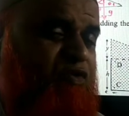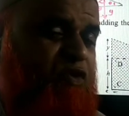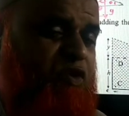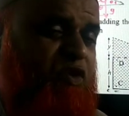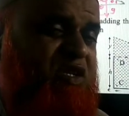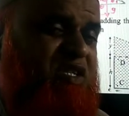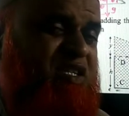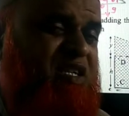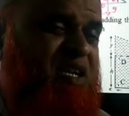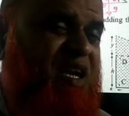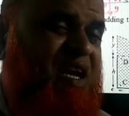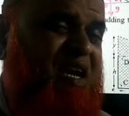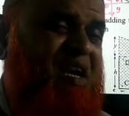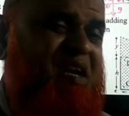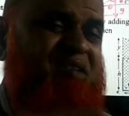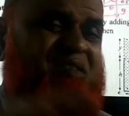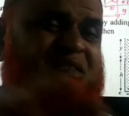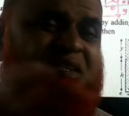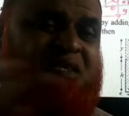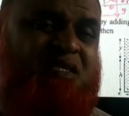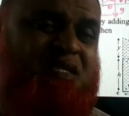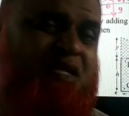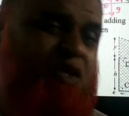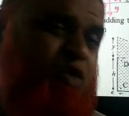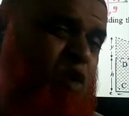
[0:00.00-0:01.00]
force
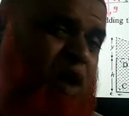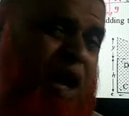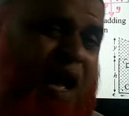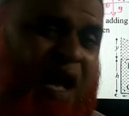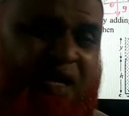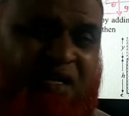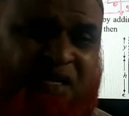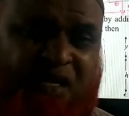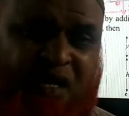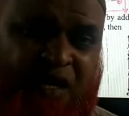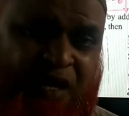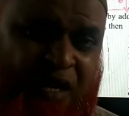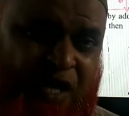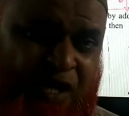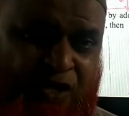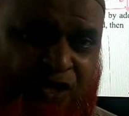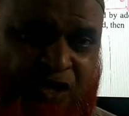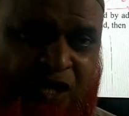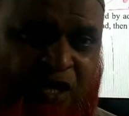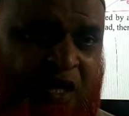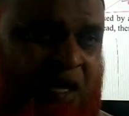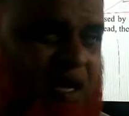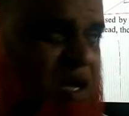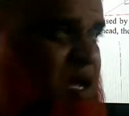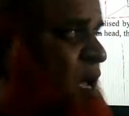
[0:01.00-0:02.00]
creates a pseudo
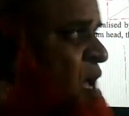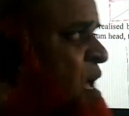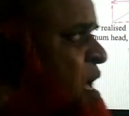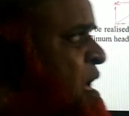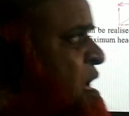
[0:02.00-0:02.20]
acceleration.